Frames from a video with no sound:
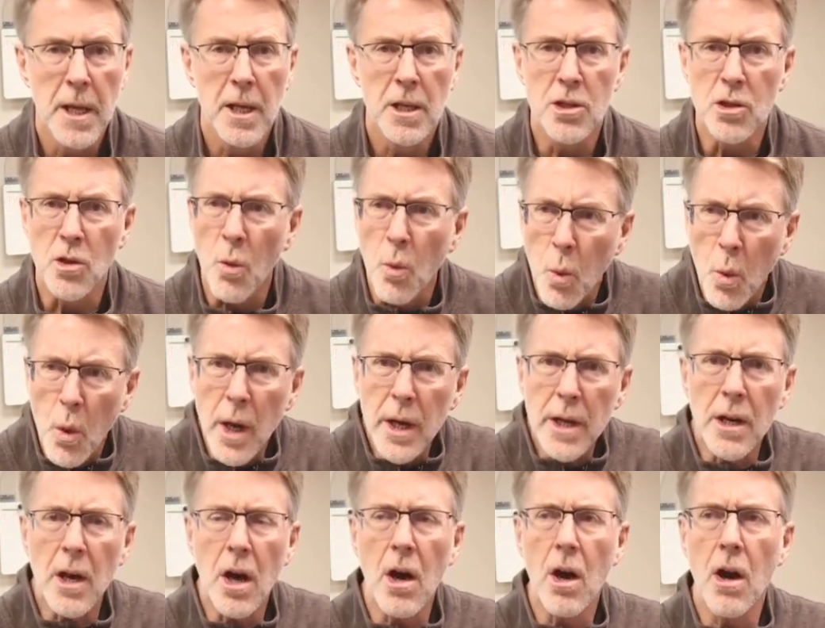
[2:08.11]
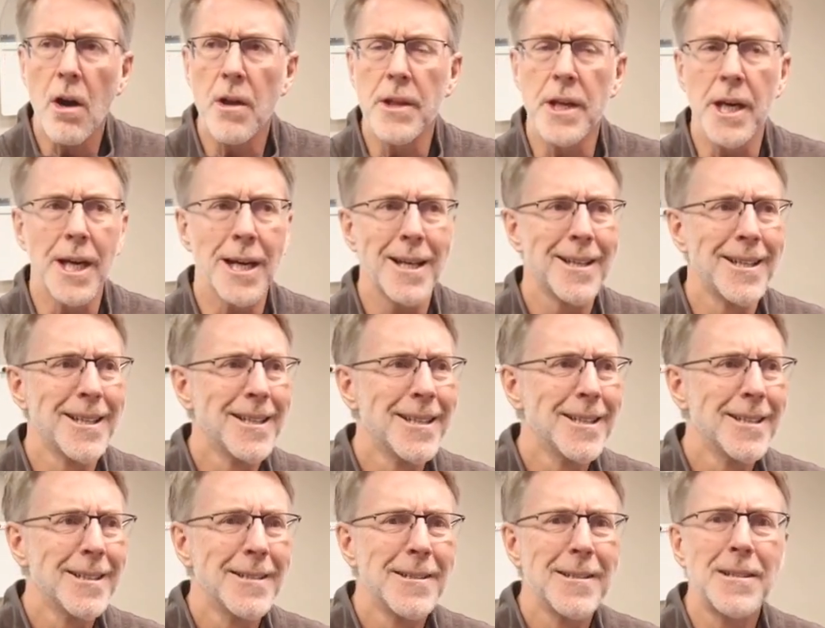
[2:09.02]
So what are the,
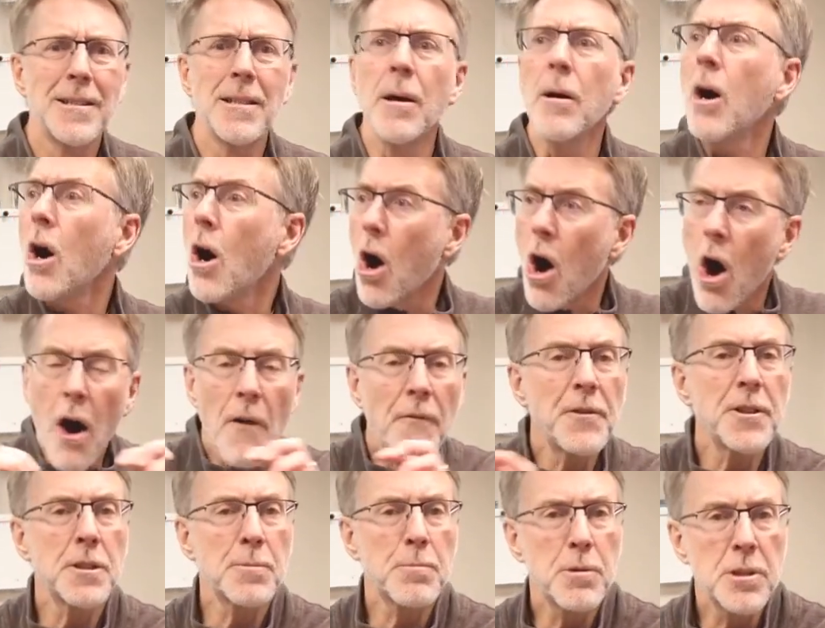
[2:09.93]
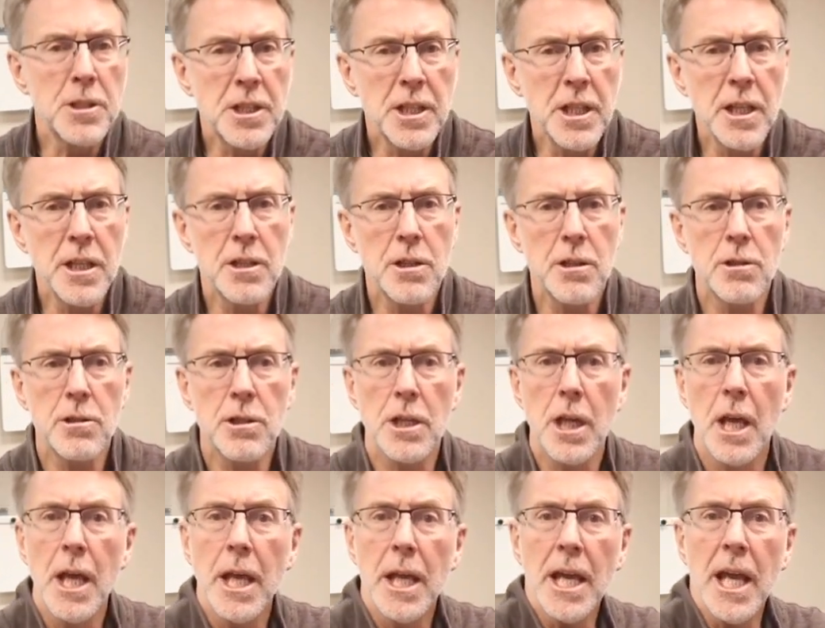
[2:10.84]
the office
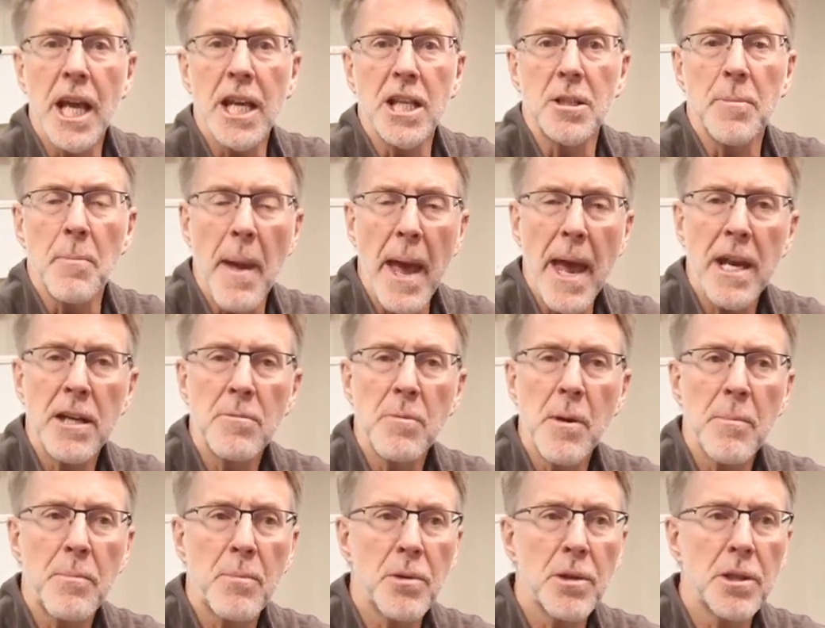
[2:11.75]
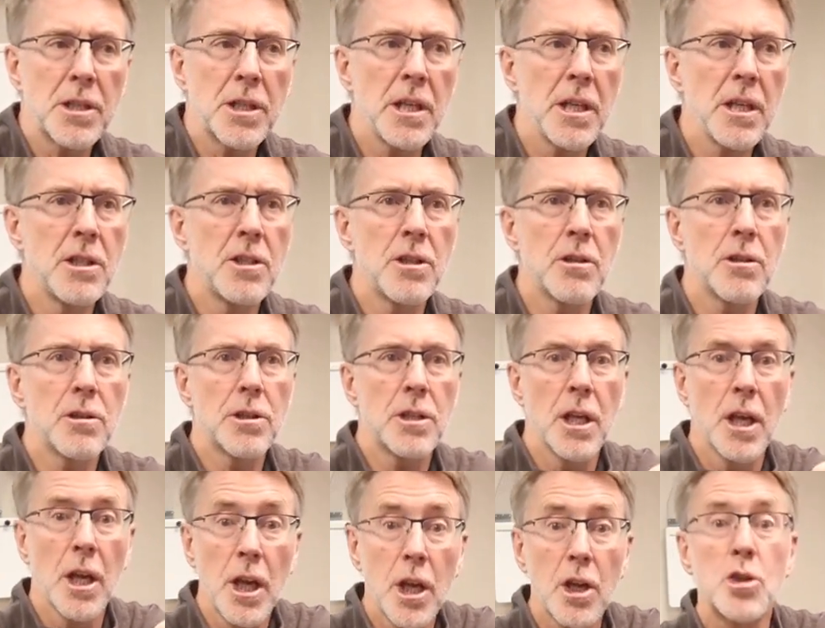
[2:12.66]
procedures, case management
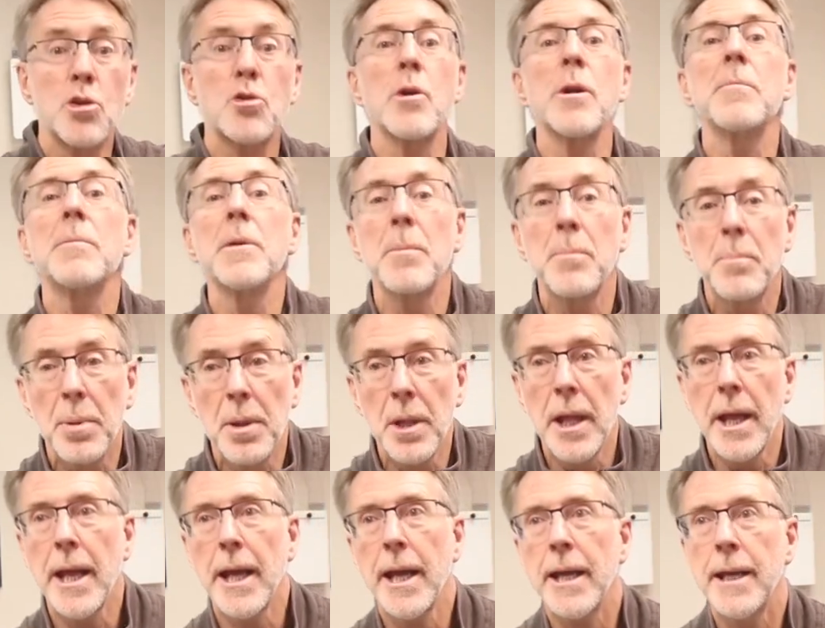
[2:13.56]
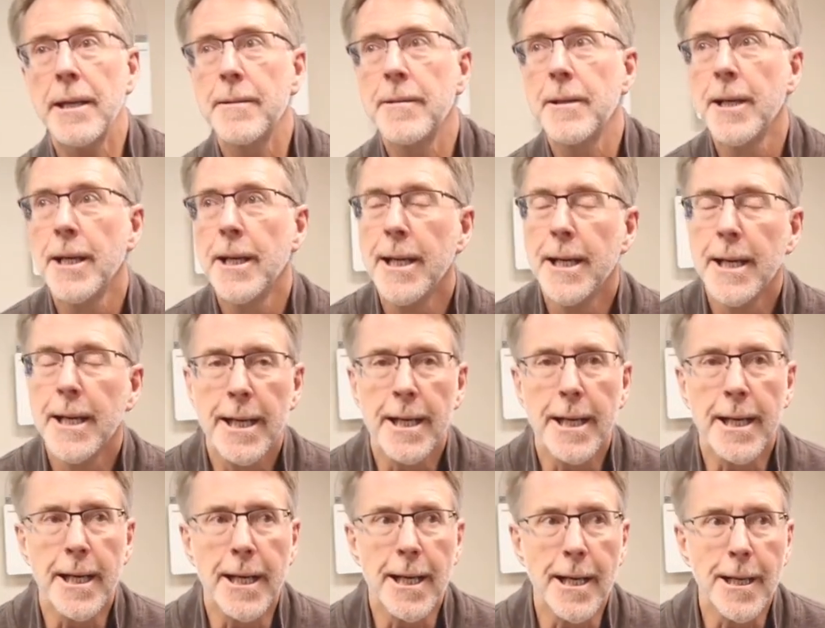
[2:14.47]
procedures, treatment plan
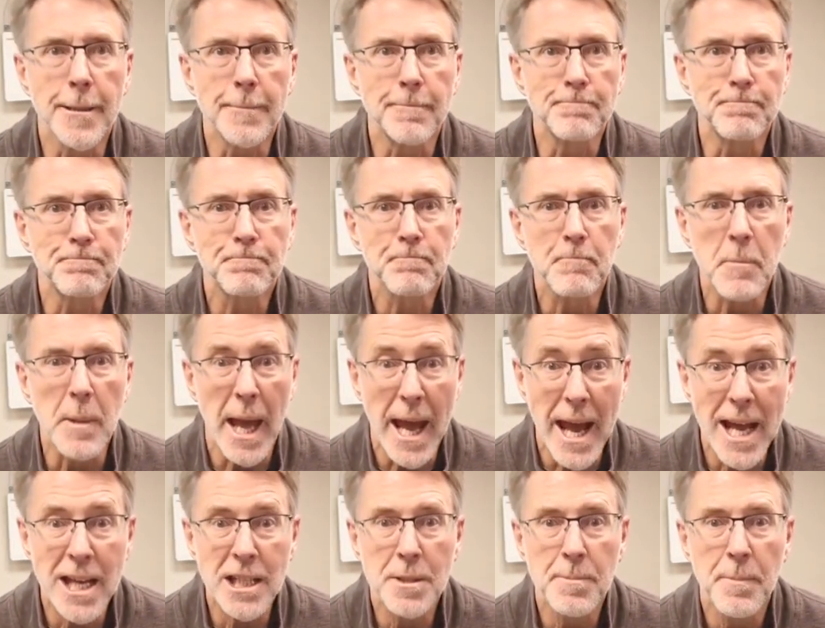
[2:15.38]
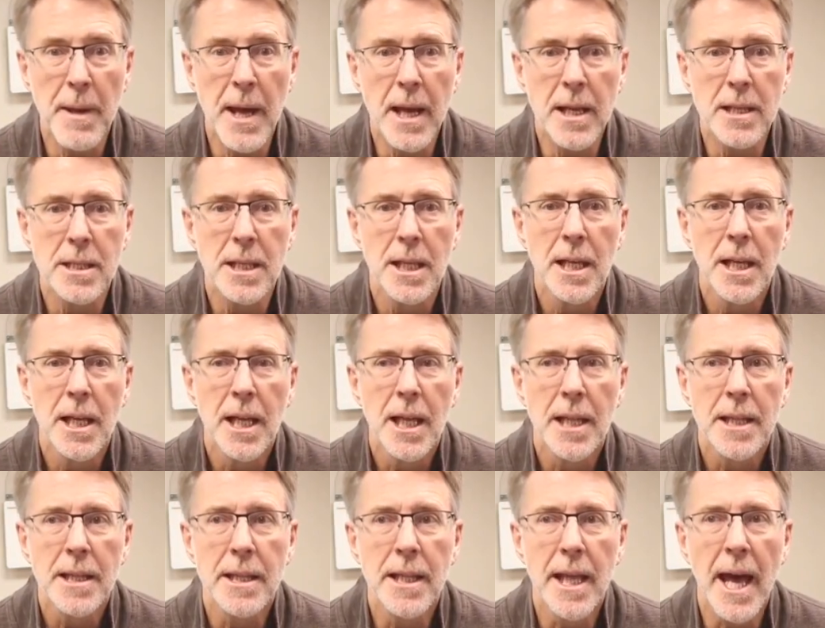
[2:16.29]
um, aspects
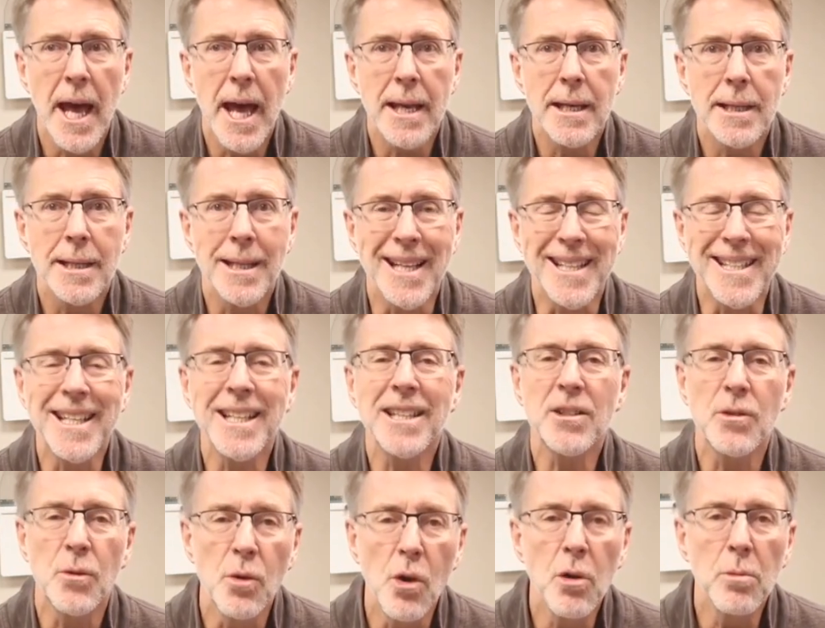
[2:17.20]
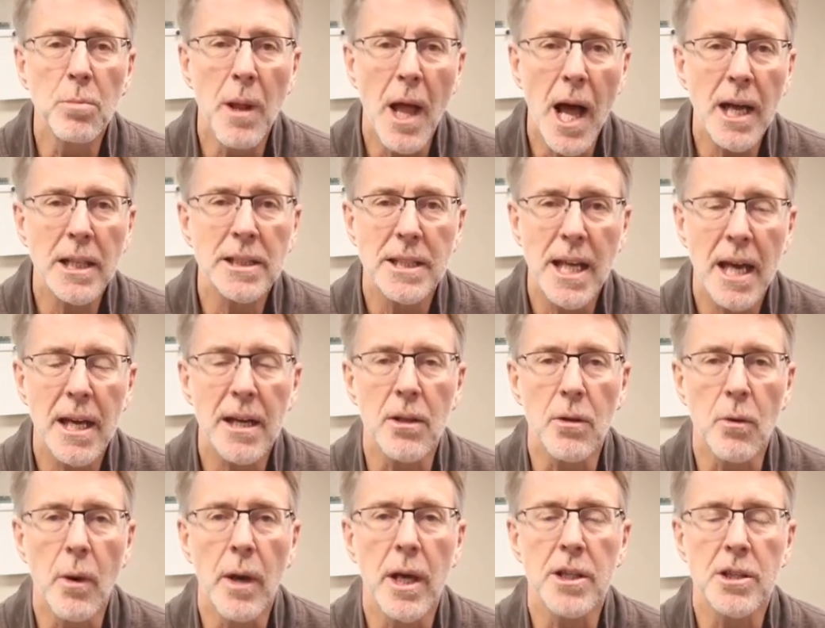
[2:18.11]
that, that get the roadblocks out of
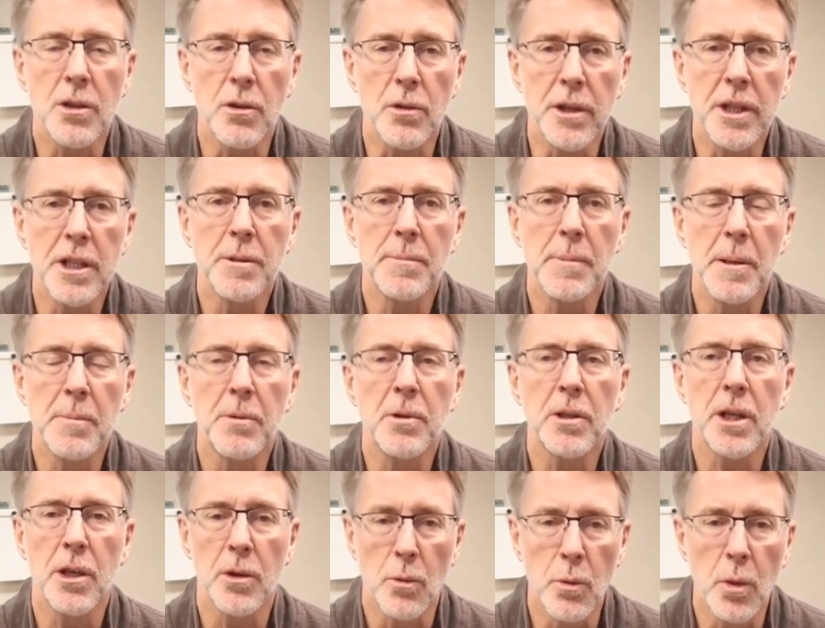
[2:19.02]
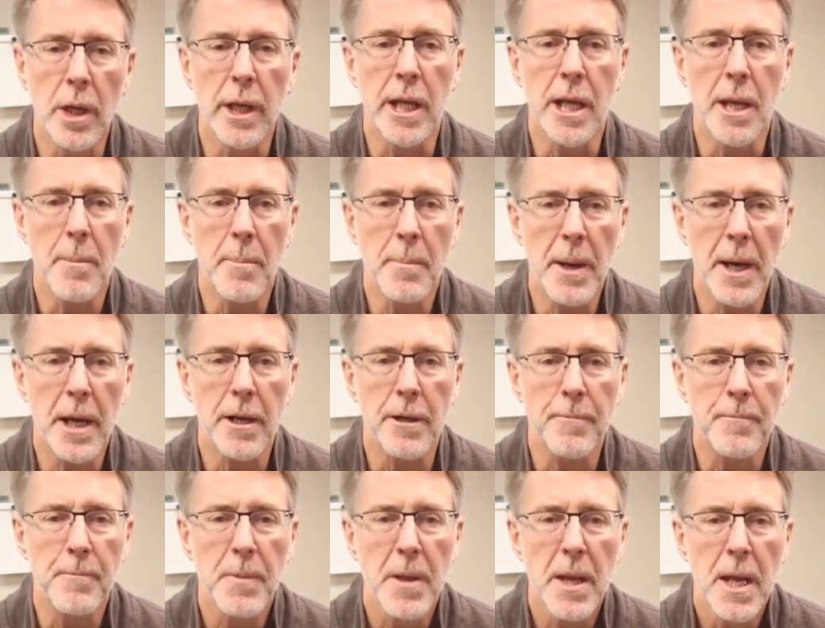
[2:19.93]
the way so these people can really get better.